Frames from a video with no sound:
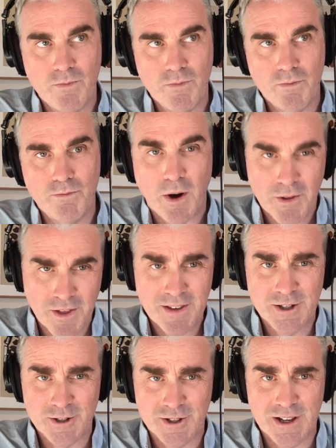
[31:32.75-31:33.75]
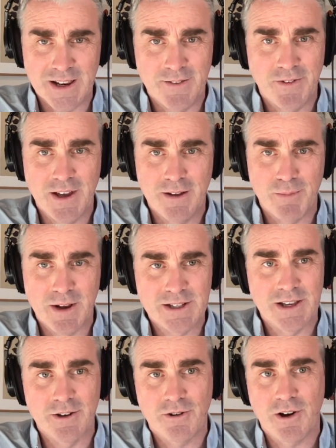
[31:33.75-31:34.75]
both of these are significant, but I'd
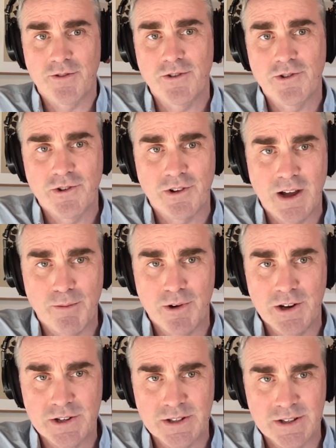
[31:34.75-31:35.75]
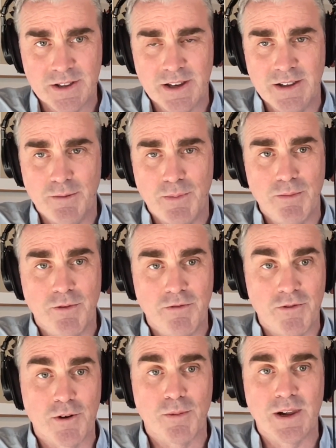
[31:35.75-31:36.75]
say the cross functional collaboration is a thing that people
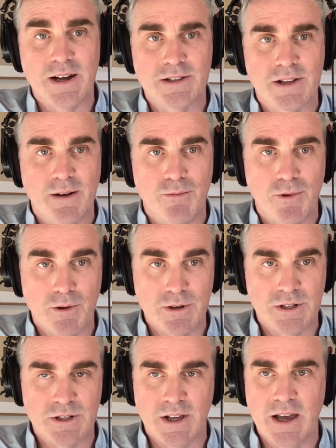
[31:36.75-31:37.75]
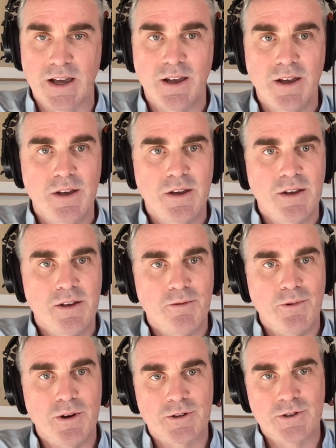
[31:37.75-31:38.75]
verbalize a lot more, which is like,
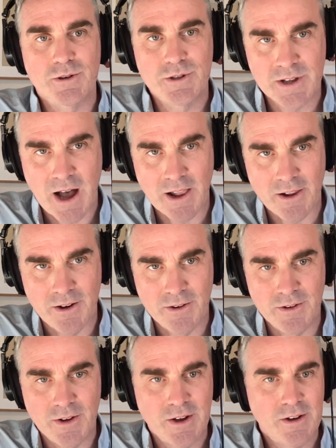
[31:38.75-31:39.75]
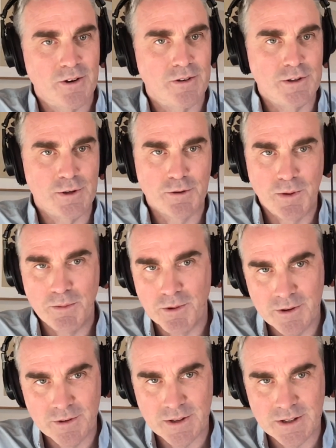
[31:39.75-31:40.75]
we're so siloed, or these other people
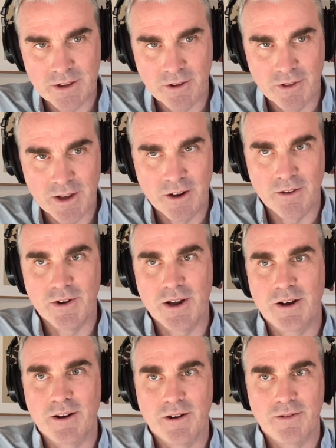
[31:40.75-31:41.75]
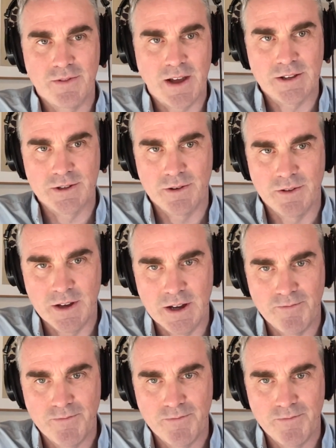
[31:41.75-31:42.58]
are doing this other thing over here, that sort of thing.